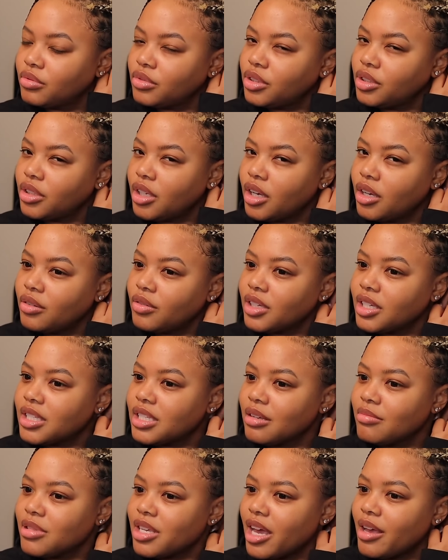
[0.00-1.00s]
you know, because
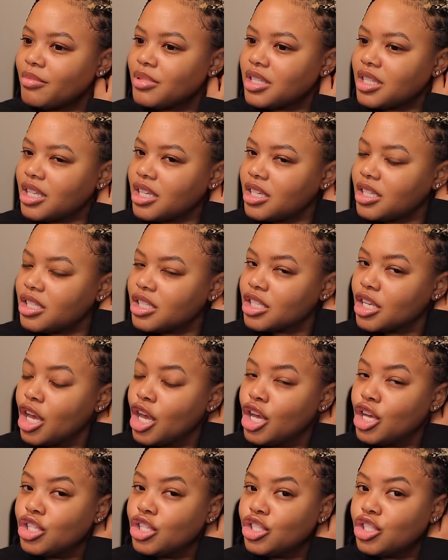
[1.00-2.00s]
sometimes things
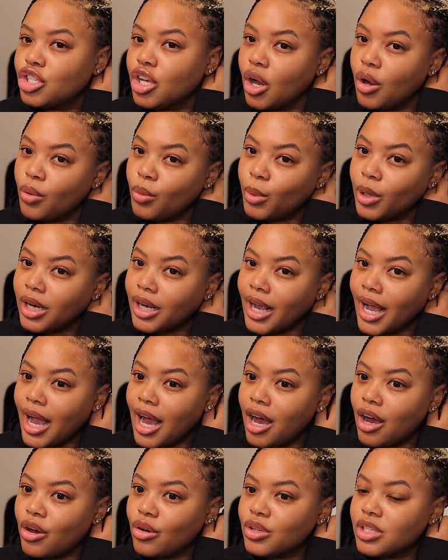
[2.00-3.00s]
don't work
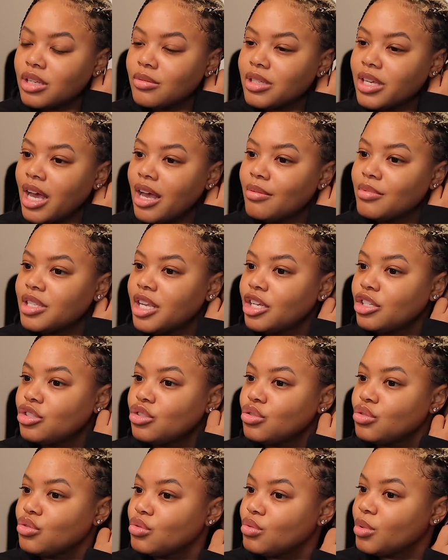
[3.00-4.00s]
out, sometimes they
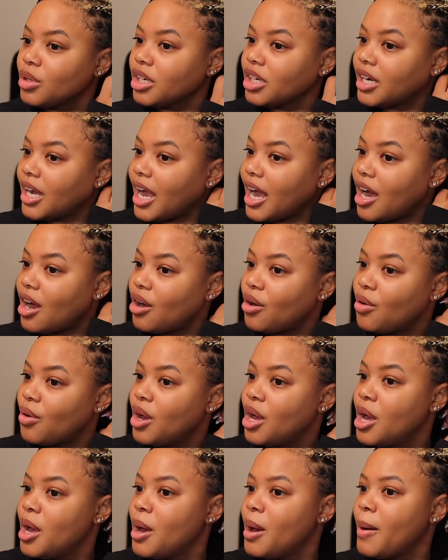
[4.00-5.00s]
do work out.